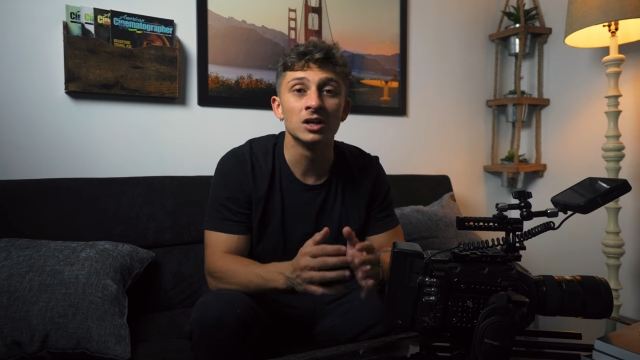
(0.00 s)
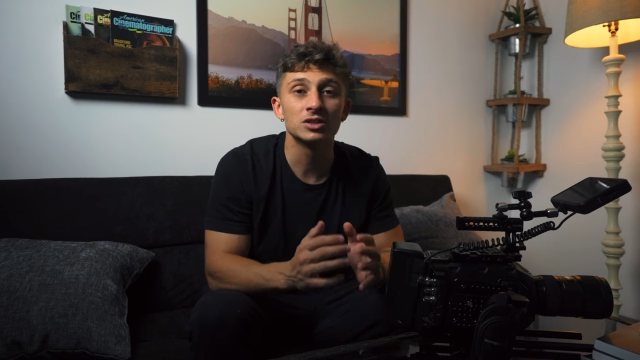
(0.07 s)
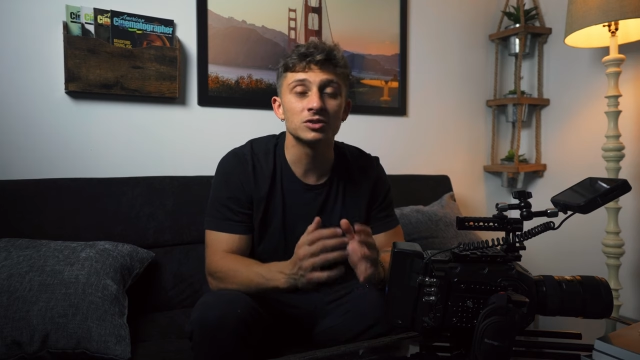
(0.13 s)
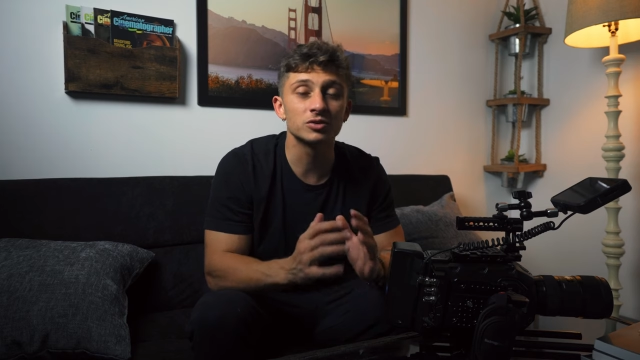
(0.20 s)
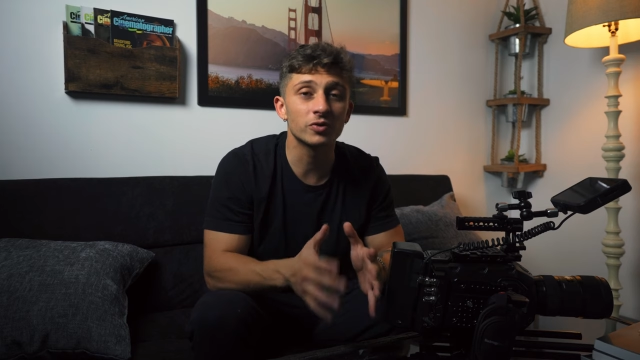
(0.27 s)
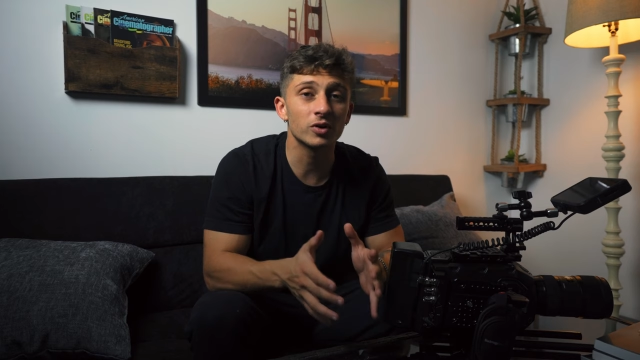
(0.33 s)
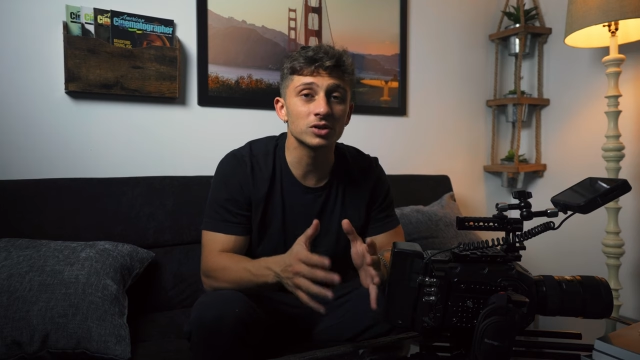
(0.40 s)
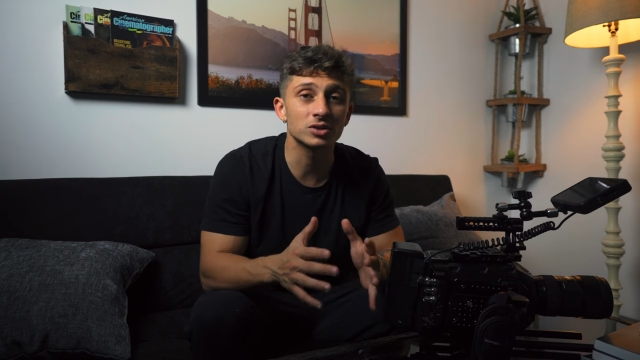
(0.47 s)
So
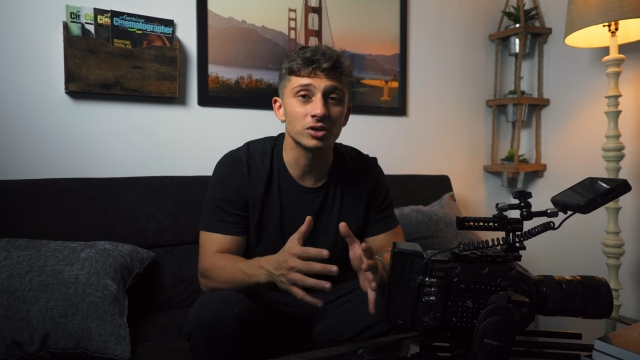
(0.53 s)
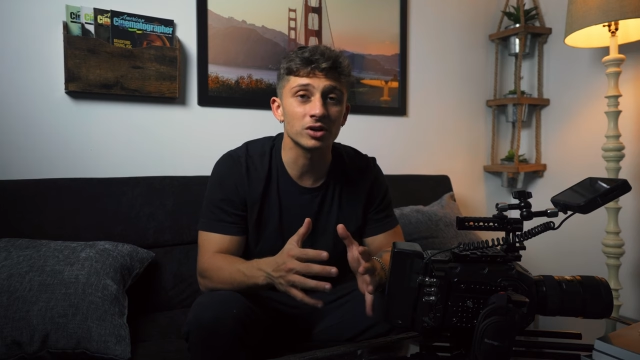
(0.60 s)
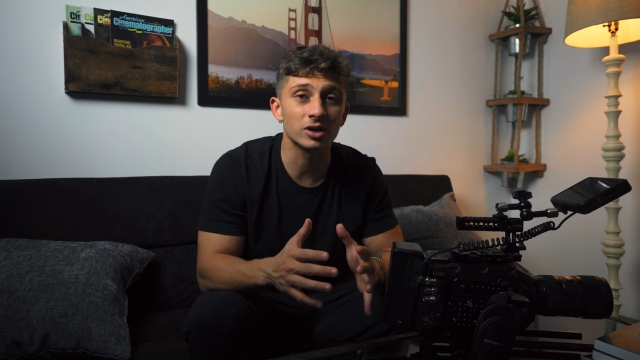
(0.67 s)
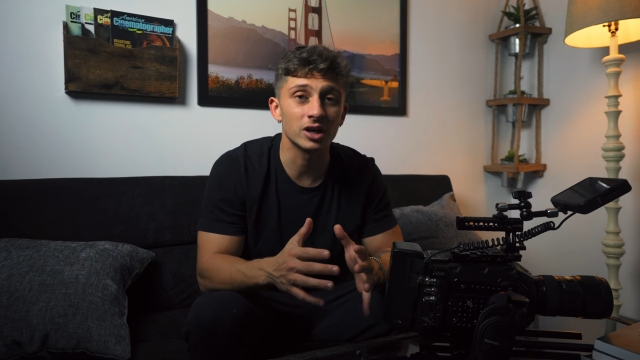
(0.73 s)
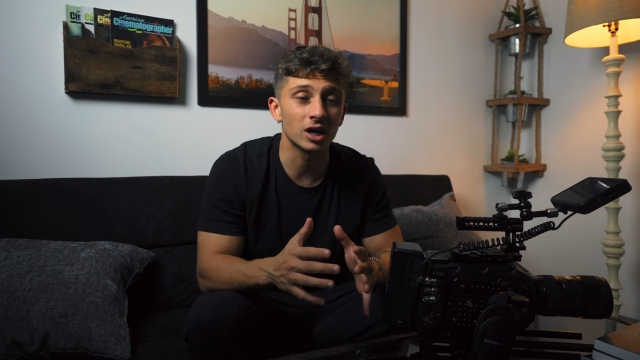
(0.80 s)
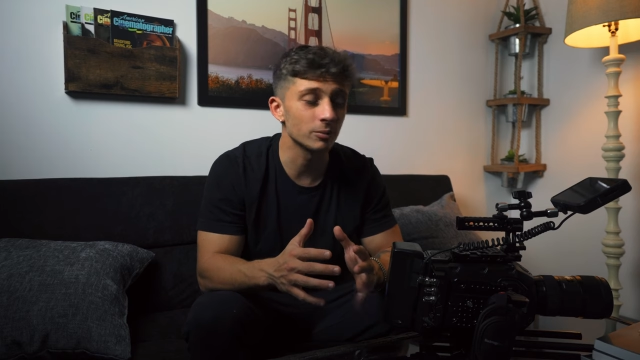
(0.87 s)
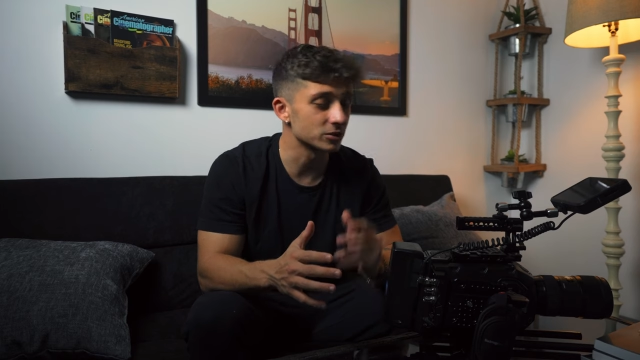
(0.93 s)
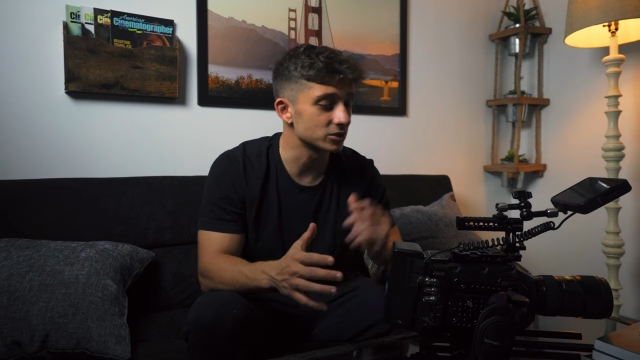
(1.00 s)
as far as
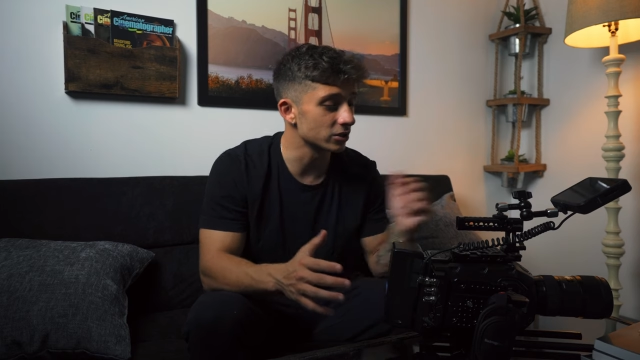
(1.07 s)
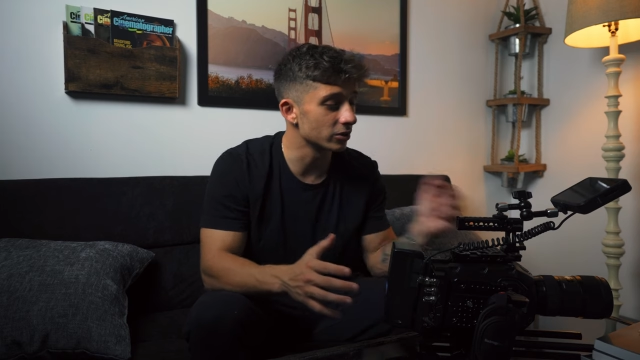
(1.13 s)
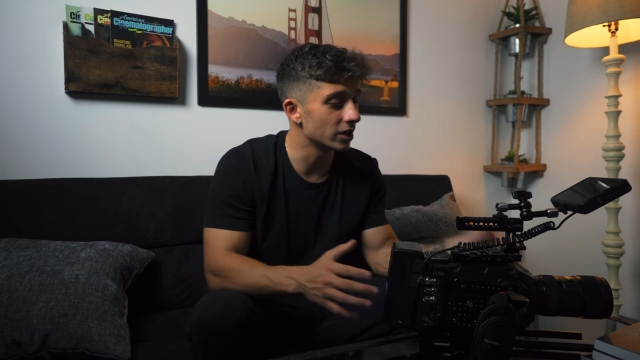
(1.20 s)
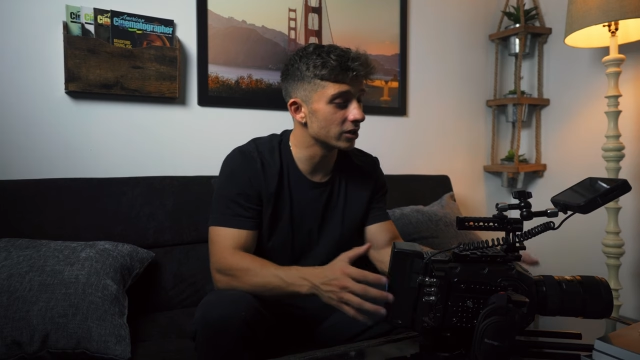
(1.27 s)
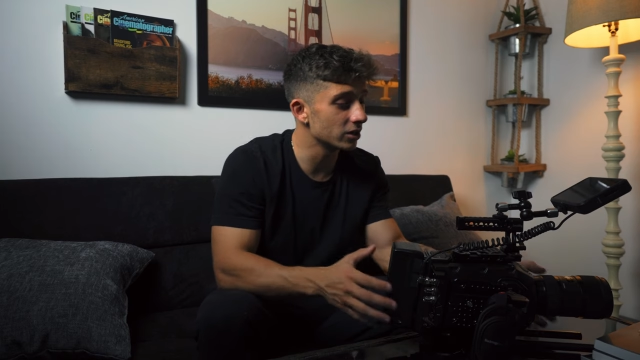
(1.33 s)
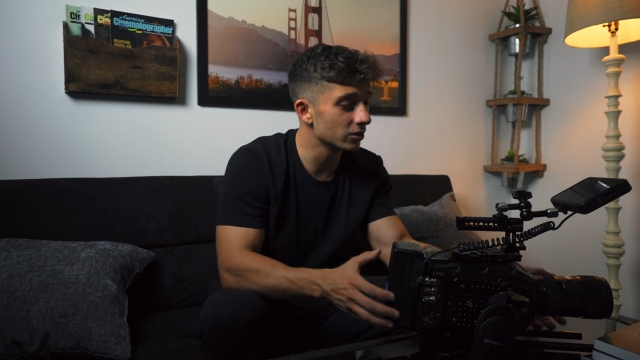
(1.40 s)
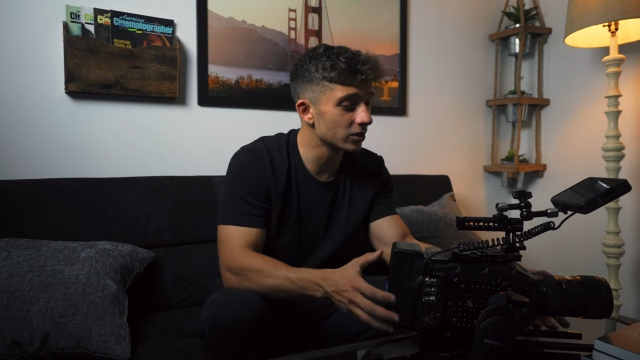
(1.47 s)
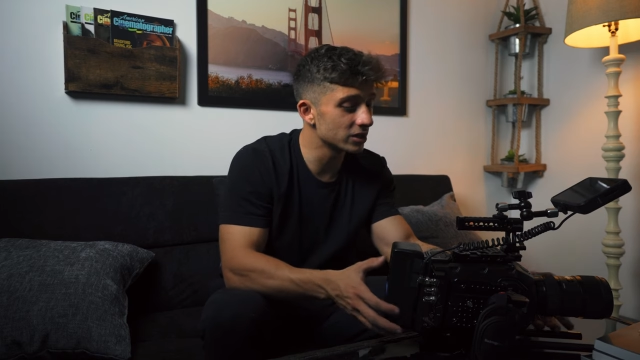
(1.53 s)
ergonomics go, I know